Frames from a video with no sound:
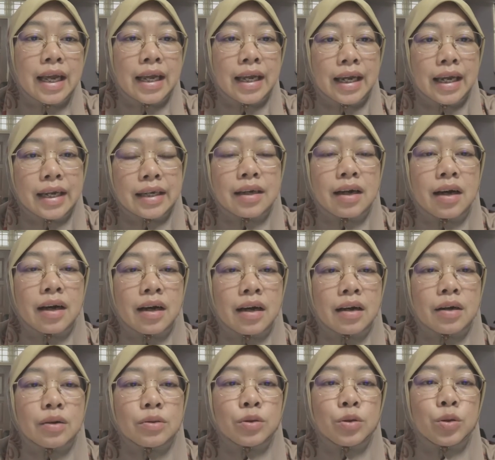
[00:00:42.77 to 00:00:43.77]
and
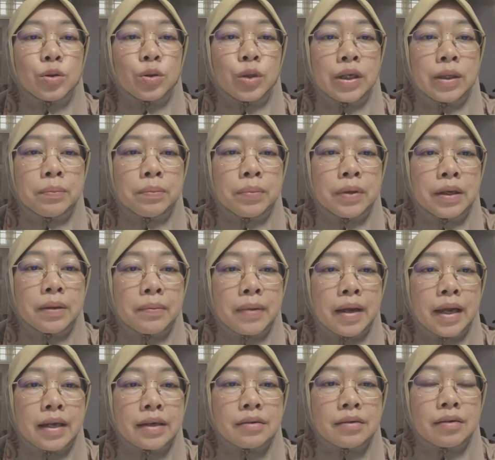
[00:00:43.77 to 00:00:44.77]
how to
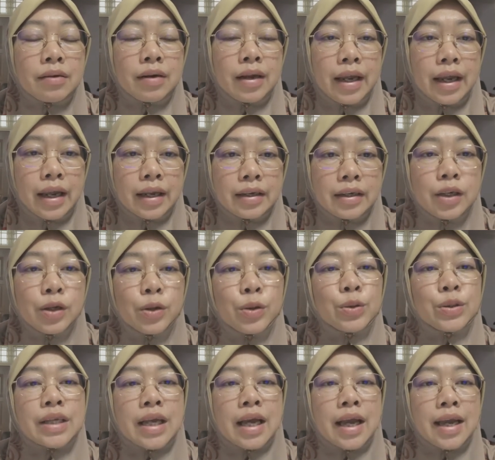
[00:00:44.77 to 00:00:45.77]
implement and
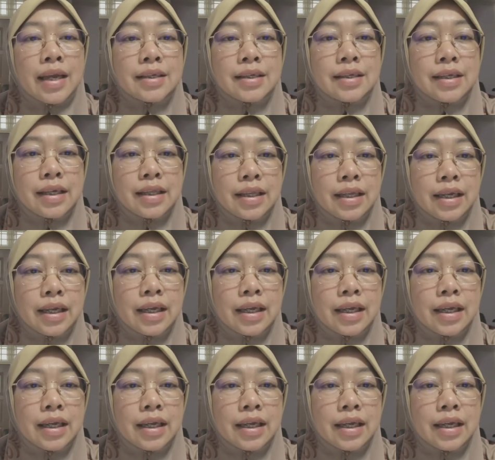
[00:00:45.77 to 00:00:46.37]
use ICT